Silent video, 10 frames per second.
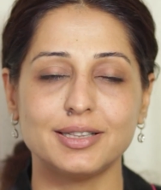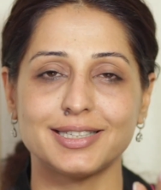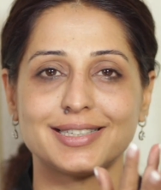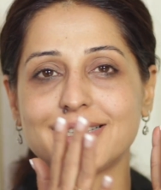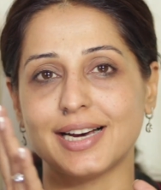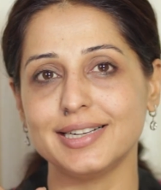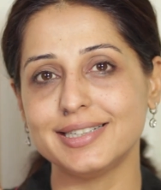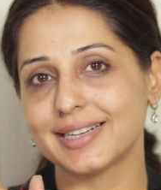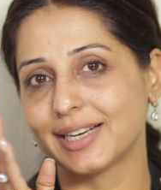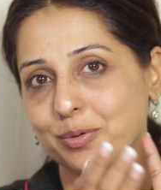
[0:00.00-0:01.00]
this is
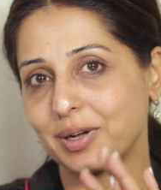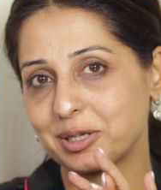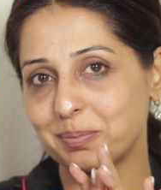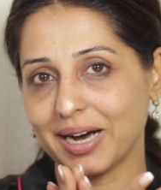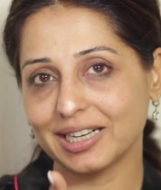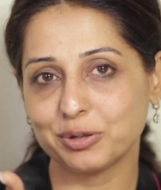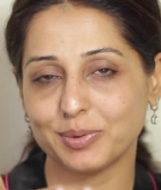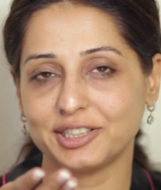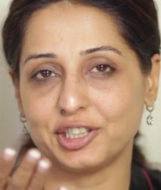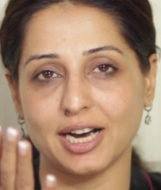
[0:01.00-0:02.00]
Chandni Singh and welcome back to
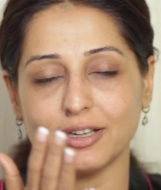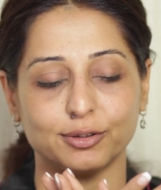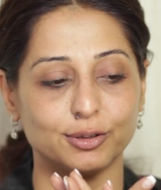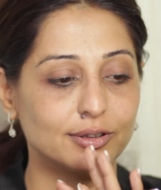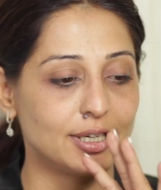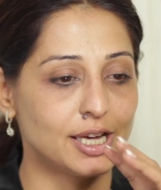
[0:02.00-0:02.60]
my channel.